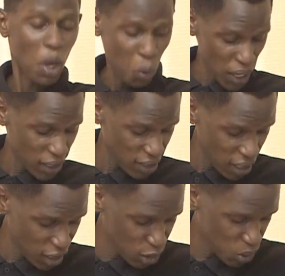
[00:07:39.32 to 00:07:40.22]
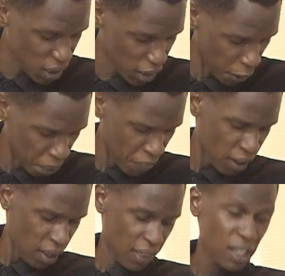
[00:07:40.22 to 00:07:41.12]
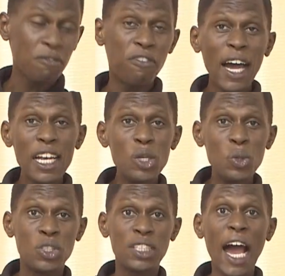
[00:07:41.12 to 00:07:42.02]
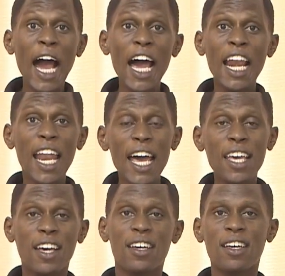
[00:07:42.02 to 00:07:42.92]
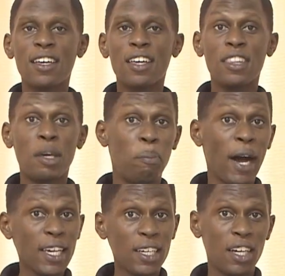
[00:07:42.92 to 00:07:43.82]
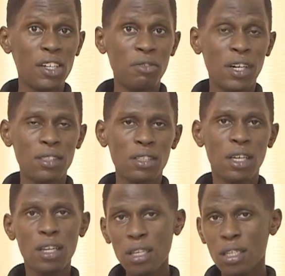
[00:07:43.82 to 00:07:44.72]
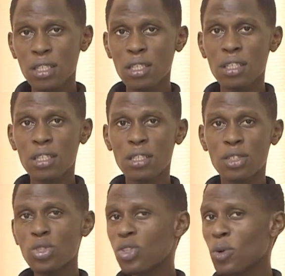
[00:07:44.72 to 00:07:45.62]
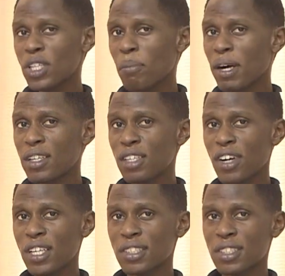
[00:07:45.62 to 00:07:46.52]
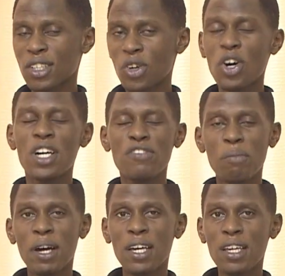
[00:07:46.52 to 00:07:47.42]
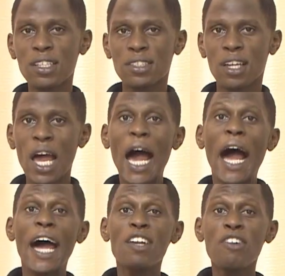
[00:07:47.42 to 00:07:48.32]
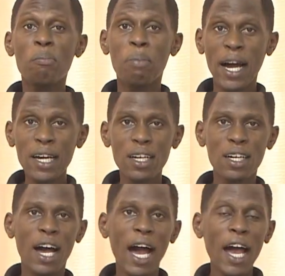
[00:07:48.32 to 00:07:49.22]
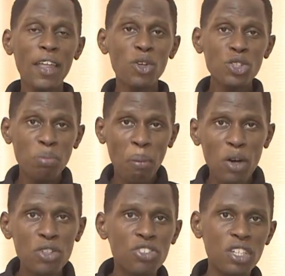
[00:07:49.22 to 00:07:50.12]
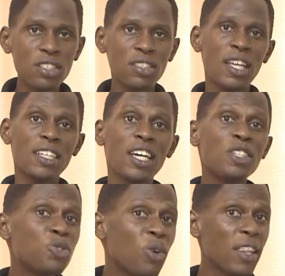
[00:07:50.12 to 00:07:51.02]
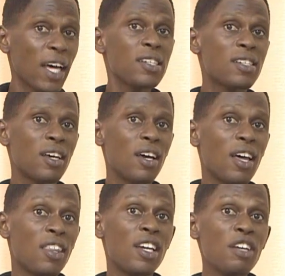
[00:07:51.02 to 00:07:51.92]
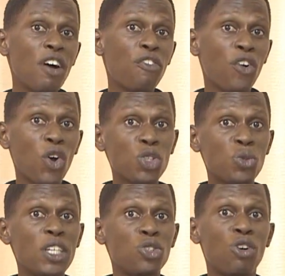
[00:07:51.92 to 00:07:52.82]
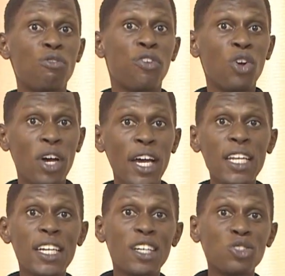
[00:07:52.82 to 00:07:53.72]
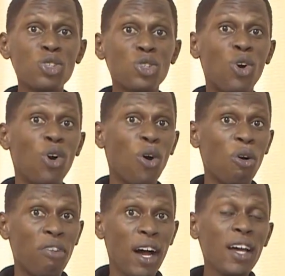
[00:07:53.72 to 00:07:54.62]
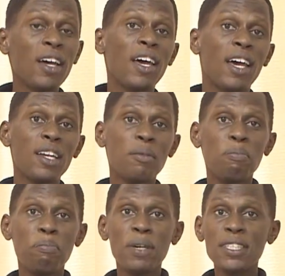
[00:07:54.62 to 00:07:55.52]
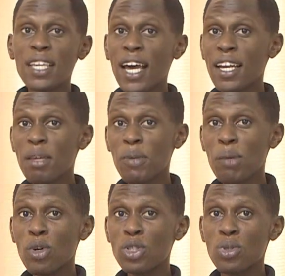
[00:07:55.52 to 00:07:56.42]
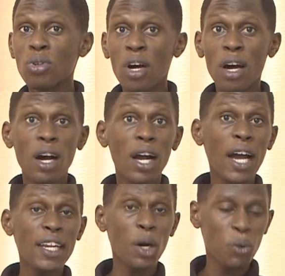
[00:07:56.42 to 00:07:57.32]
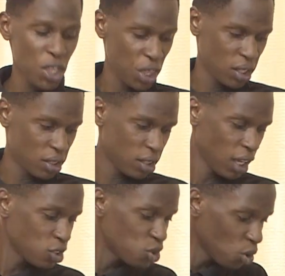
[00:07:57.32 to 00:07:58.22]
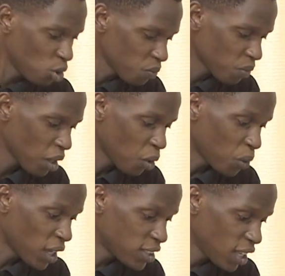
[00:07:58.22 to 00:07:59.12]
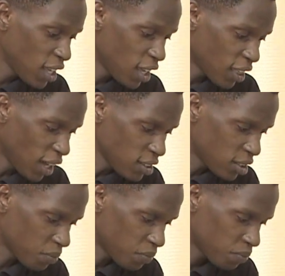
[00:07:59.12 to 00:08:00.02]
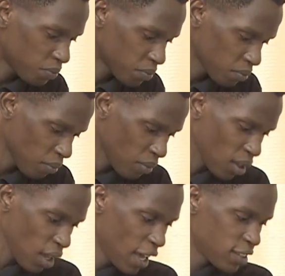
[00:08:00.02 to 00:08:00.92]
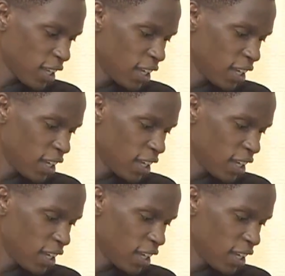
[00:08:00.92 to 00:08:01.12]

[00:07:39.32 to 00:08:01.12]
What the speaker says: We are saying today that values are like the bank in a river. Do you know what a bank river is, or a river bank is? A river bank are those boundaries that ensure that the river flows where it should flow and it does not go over and basically be able to carry away things. And so we are saying that, as